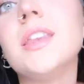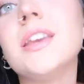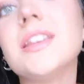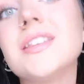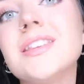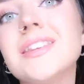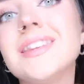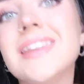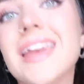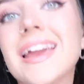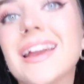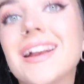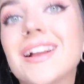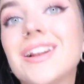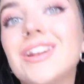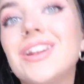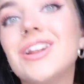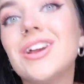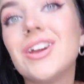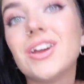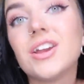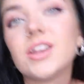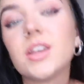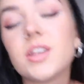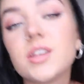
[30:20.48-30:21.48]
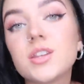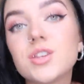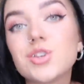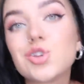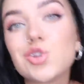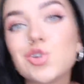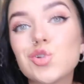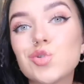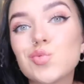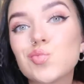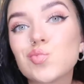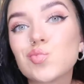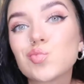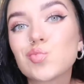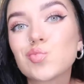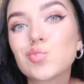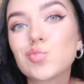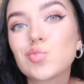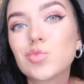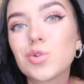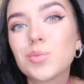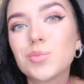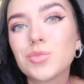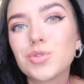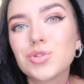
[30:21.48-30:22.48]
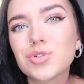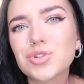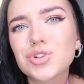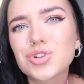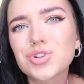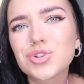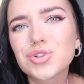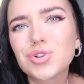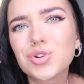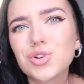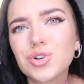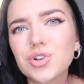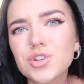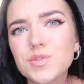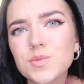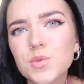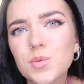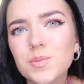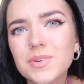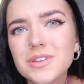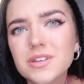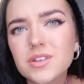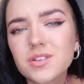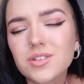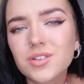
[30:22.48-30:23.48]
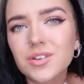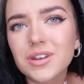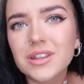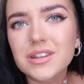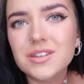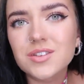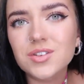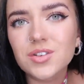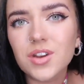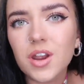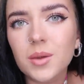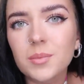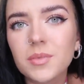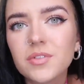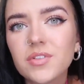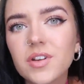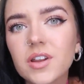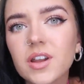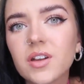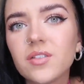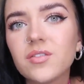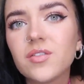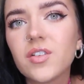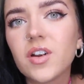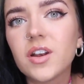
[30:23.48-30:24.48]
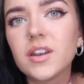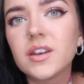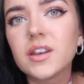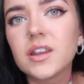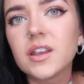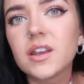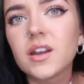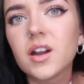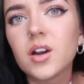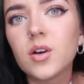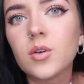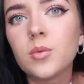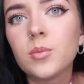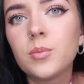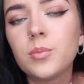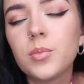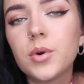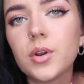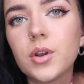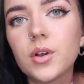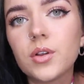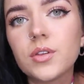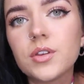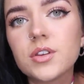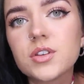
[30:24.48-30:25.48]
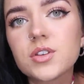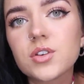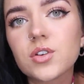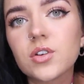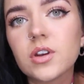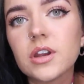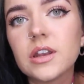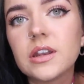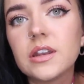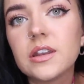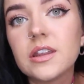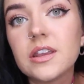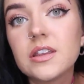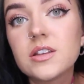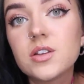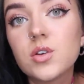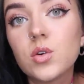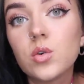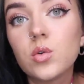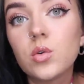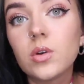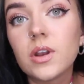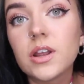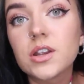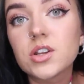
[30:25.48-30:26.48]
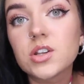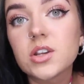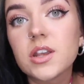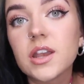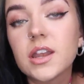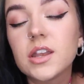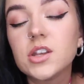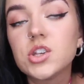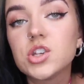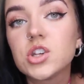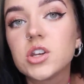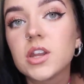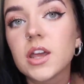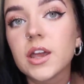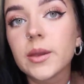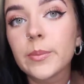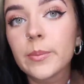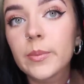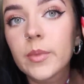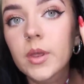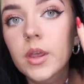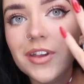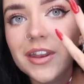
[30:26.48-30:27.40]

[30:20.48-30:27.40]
This necklace, I'm not sure. Small business on Instagram. If I can find it, I'll put it on the screen. These are all actually H&M.